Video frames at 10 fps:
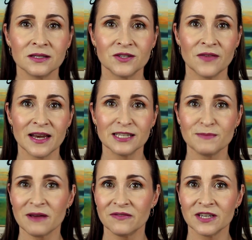So that is
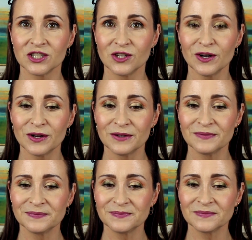my finished look.
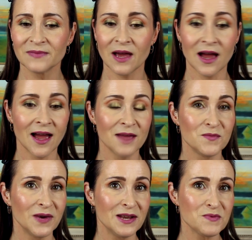I'm
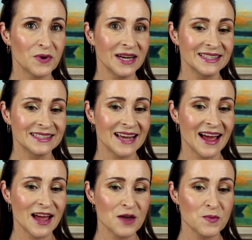really impressed.
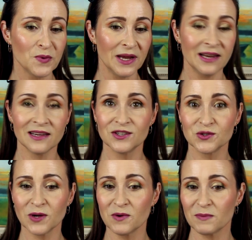I really
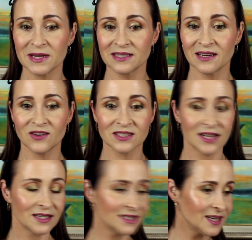enjoy what my skin looks
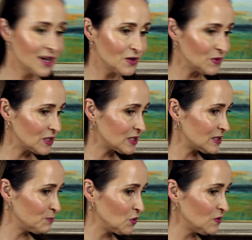like today. It
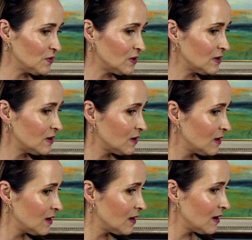looks beautiful.
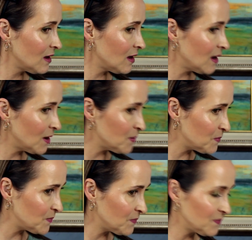
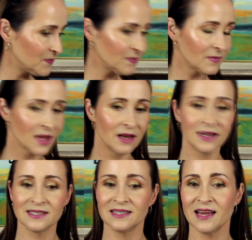
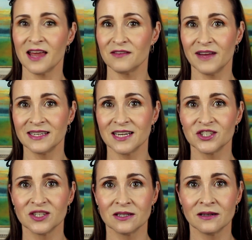Let's see how the
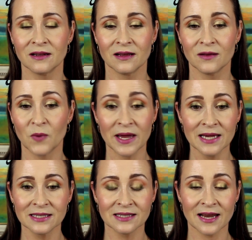foundation
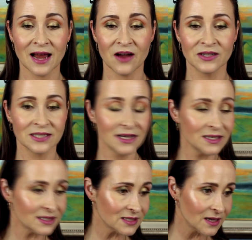wears and how it
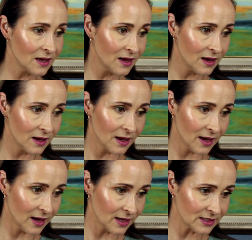does,
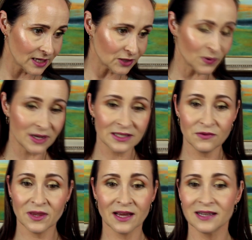and as well as
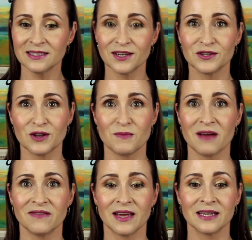everything else that is on
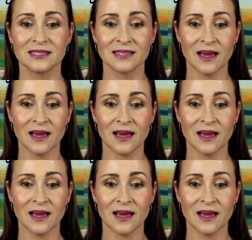my face.